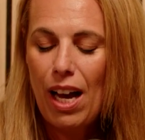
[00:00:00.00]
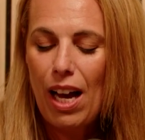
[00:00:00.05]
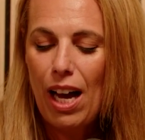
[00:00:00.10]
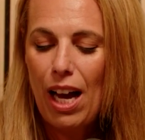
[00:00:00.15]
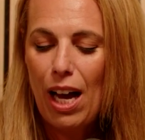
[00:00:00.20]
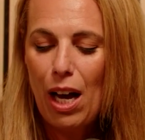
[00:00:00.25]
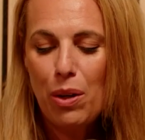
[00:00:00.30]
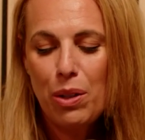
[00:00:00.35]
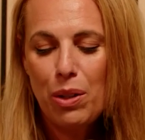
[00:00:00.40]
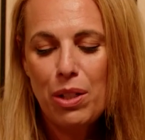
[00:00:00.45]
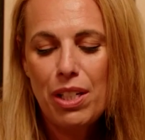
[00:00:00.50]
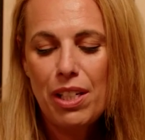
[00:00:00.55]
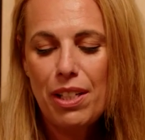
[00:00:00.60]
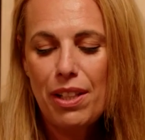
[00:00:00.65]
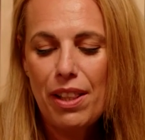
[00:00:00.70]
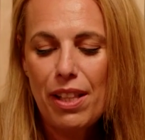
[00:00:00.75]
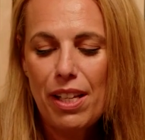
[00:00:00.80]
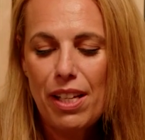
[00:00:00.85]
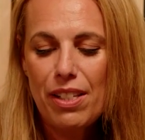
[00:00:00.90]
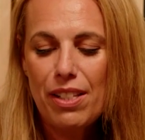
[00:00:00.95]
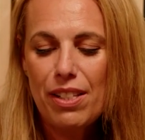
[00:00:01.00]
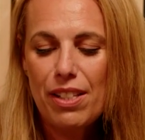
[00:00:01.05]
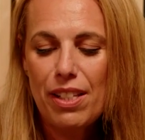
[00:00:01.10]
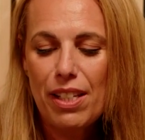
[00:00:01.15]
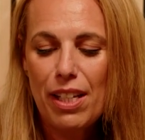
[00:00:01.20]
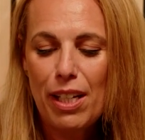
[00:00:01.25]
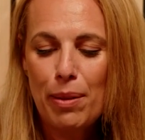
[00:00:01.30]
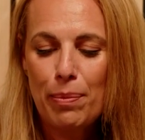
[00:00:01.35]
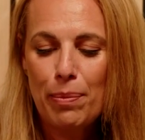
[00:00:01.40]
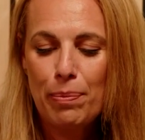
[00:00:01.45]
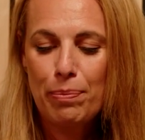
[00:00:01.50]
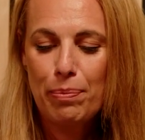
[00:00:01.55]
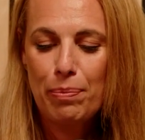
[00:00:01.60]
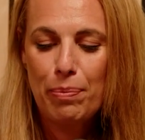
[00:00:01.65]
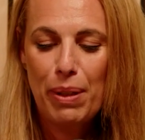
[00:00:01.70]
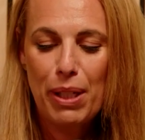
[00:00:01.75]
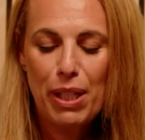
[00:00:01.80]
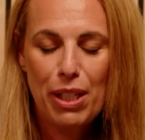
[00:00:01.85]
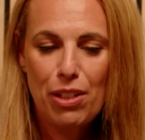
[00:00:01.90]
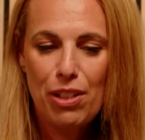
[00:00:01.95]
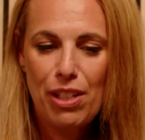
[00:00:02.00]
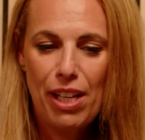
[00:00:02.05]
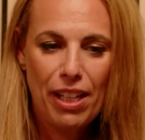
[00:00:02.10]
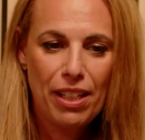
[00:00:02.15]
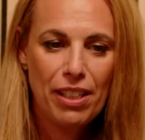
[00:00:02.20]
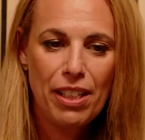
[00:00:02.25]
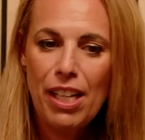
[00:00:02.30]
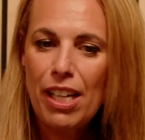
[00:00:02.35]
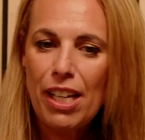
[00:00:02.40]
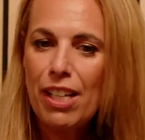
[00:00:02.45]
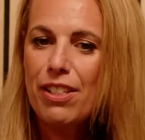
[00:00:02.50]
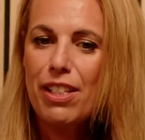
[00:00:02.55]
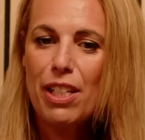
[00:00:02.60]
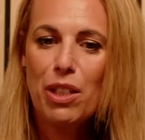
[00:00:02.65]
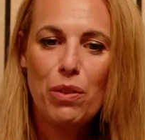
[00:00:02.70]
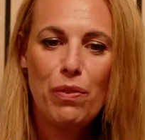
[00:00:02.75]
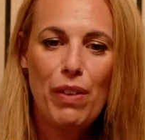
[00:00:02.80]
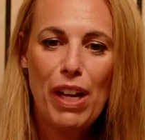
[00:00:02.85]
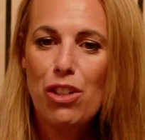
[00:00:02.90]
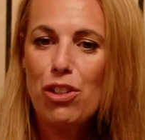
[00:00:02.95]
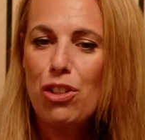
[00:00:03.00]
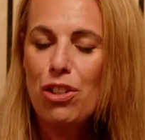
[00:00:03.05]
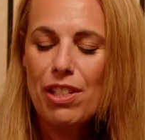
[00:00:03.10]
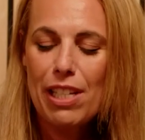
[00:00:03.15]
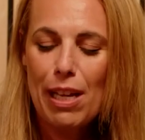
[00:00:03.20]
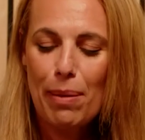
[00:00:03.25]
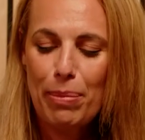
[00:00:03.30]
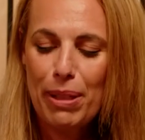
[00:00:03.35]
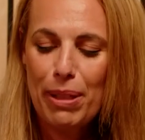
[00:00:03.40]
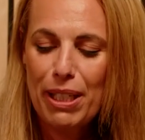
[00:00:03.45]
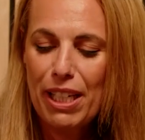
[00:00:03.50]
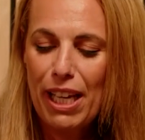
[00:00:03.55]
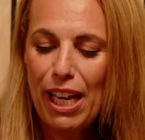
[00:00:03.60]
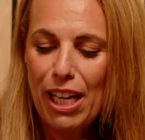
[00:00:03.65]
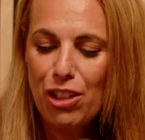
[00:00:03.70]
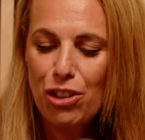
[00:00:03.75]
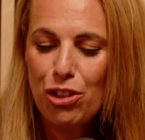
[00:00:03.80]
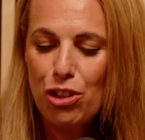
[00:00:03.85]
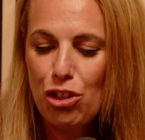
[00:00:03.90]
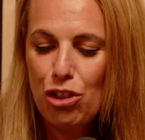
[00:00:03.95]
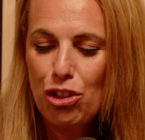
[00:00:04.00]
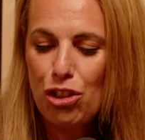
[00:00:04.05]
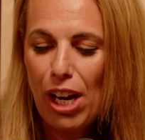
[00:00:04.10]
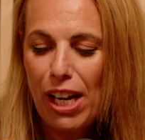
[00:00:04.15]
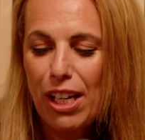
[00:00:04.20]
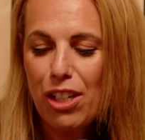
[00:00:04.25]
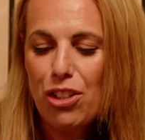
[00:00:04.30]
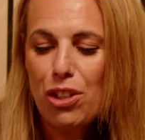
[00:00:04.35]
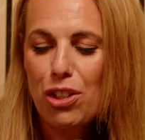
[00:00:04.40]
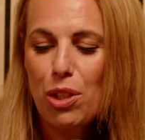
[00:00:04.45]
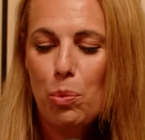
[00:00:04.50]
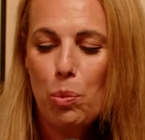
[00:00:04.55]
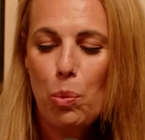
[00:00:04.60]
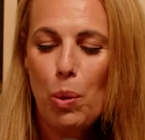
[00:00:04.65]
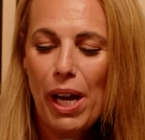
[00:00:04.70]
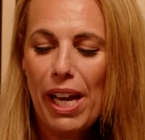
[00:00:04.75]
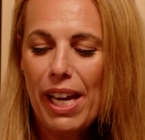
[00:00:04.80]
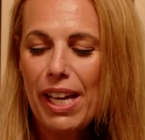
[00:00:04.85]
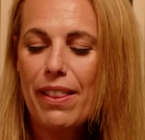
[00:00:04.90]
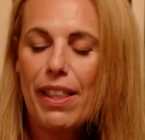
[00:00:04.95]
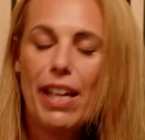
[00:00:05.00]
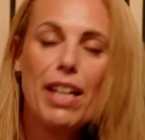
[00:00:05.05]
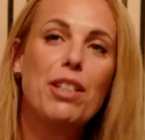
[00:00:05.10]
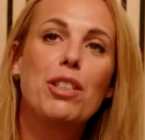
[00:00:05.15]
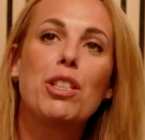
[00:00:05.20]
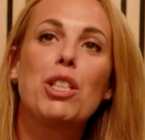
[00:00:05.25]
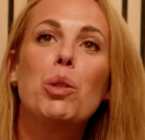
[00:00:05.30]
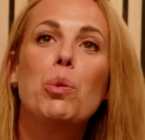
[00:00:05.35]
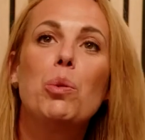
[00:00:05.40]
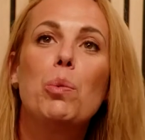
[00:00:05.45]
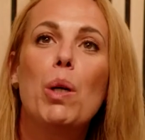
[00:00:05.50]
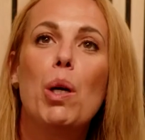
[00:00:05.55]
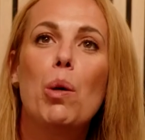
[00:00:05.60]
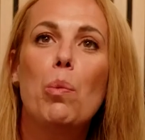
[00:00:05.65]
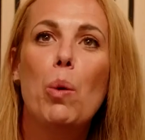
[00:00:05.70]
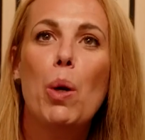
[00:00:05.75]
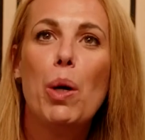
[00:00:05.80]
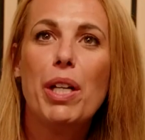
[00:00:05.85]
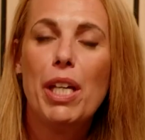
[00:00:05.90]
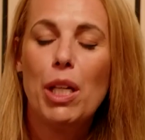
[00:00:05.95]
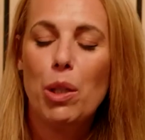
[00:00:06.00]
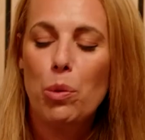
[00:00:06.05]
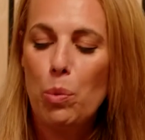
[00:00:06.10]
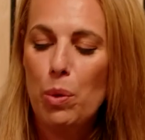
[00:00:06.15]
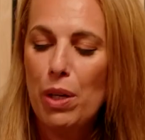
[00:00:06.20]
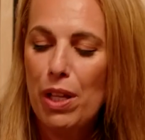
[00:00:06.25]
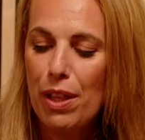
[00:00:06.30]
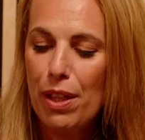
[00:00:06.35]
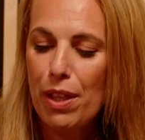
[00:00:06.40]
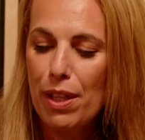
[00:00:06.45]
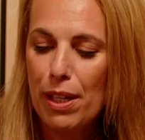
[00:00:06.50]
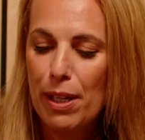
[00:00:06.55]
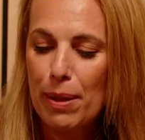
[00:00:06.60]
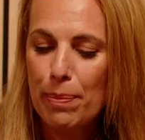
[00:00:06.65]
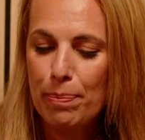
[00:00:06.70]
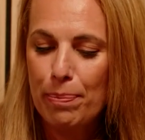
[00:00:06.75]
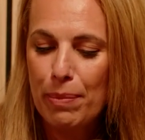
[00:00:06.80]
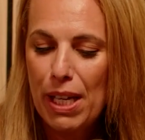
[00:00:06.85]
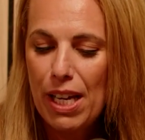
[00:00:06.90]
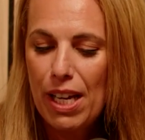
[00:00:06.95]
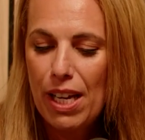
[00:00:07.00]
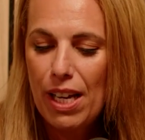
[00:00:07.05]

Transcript: how did these techniques, innovations, applications change the way that you were working with? Um,